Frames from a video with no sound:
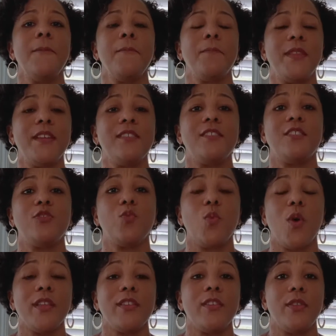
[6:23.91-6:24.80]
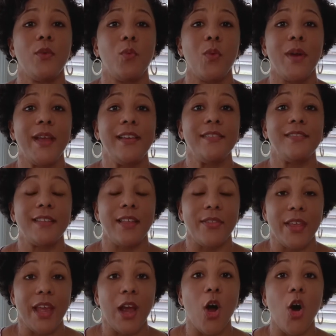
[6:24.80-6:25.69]
This is one of the ways
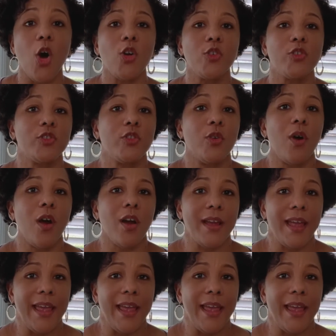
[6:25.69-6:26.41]
that they also are